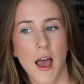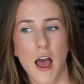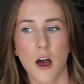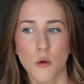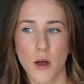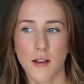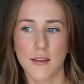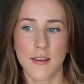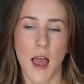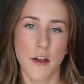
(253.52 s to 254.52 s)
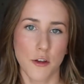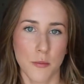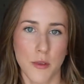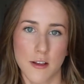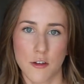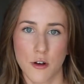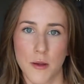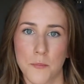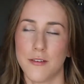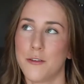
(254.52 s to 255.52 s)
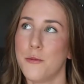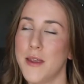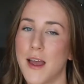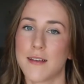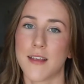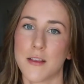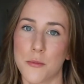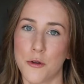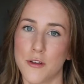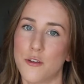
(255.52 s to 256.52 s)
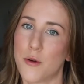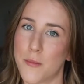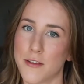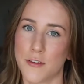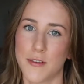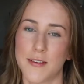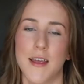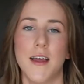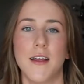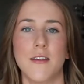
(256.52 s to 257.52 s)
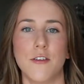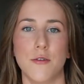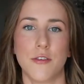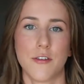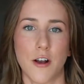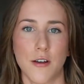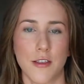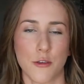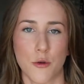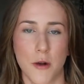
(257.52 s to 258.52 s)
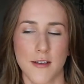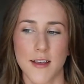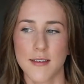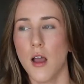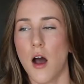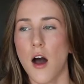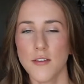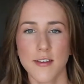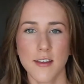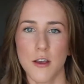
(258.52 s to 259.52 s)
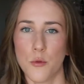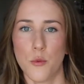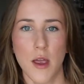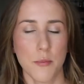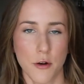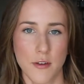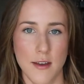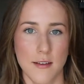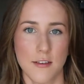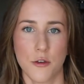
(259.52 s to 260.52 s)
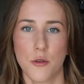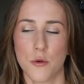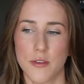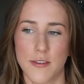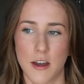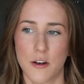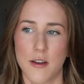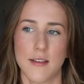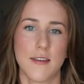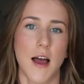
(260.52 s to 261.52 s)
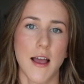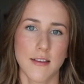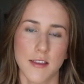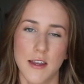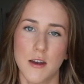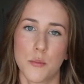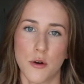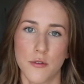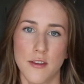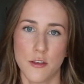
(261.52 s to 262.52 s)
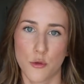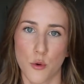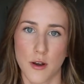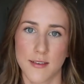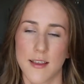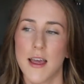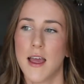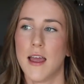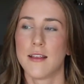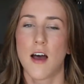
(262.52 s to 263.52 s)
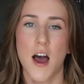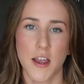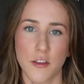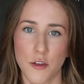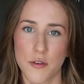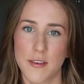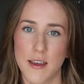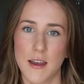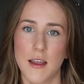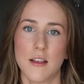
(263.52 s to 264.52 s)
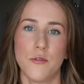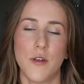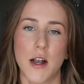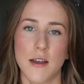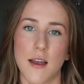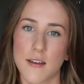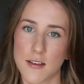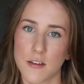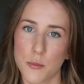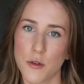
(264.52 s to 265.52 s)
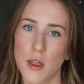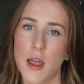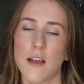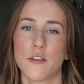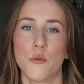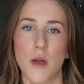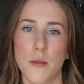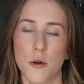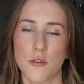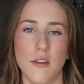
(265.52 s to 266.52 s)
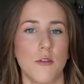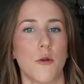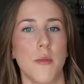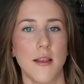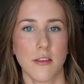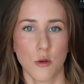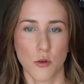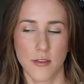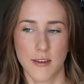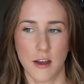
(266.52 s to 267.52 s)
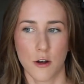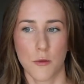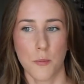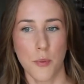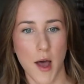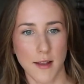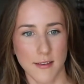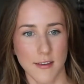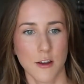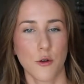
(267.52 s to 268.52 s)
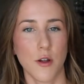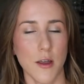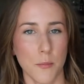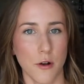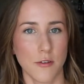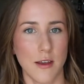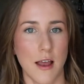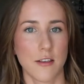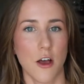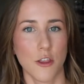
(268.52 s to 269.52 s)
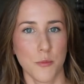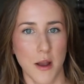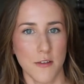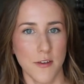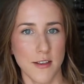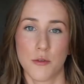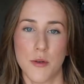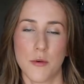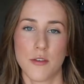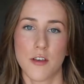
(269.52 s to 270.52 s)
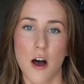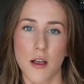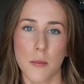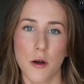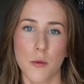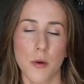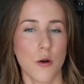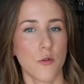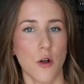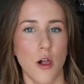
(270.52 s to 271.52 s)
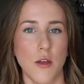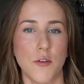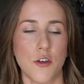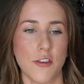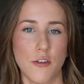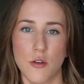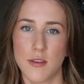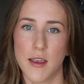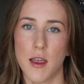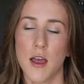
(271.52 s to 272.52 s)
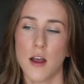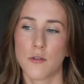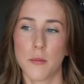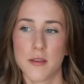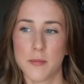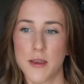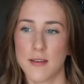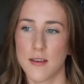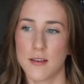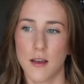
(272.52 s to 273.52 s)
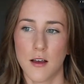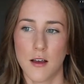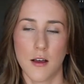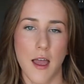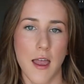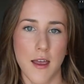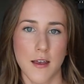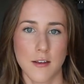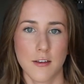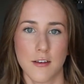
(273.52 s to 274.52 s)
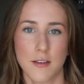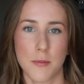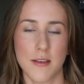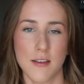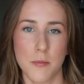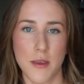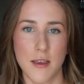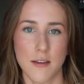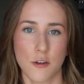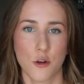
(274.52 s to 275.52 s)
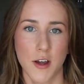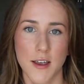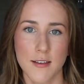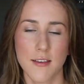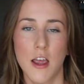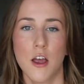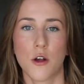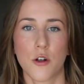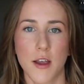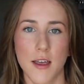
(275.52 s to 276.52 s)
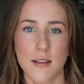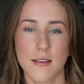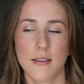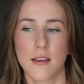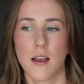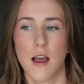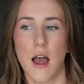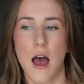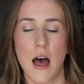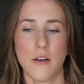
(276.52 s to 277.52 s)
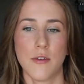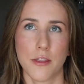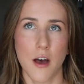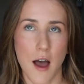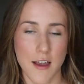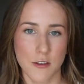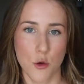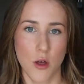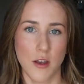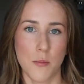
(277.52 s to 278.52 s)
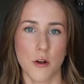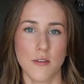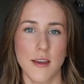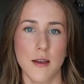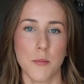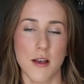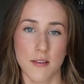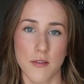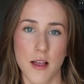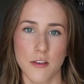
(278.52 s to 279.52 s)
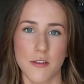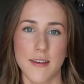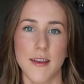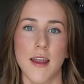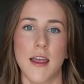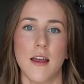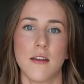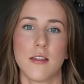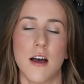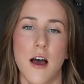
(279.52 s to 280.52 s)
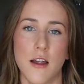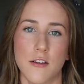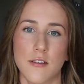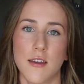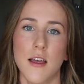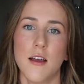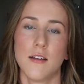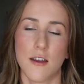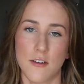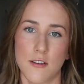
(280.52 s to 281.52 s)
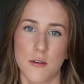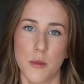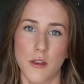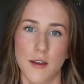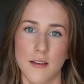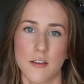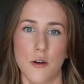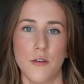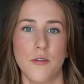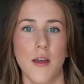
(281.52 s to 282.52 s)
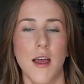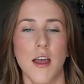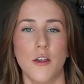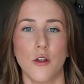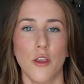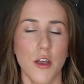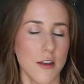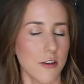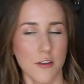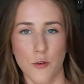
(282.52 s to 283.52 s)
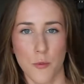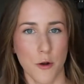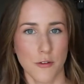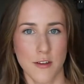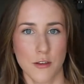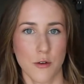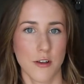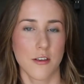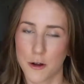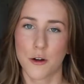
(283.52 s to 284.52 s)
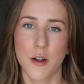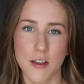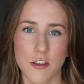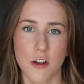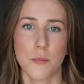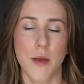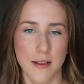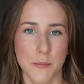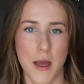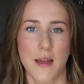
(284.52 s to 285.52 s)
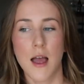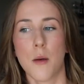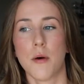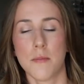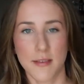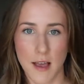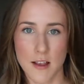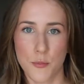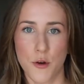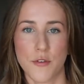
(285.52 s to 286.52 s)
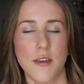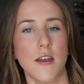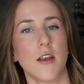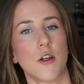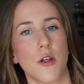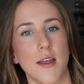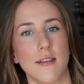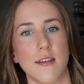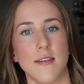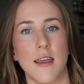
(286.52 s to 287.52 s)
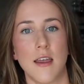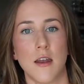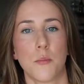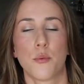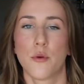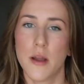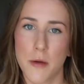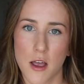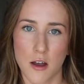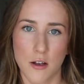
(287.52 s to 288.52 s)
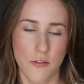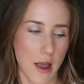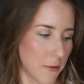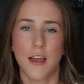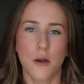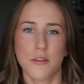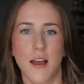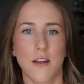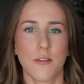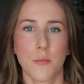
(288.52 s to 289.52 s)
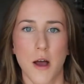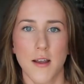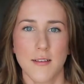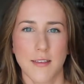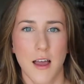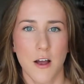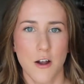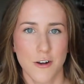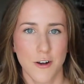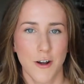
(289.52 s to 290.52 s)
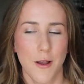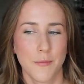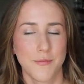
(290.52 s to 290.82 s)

how well does it enter the bloodstream to be accessible to our muscles to start this whole process. Obviously, whey protein is still the gold standard. It's an isolated protein source. It's high in leucine. It's very digestible. So whey protein remains the gold standard. But cricket protein has other benefits, which we will talk about. But overall, if you're just choosing from a species A to species B to crickets, crickets have the highest quality protein because of that leucine and the highest digestibility. So if you're looking just for a protein source, crickets are your best bet. But besides protein, crickets contain prebiotic fiber. The outside of their body is that harder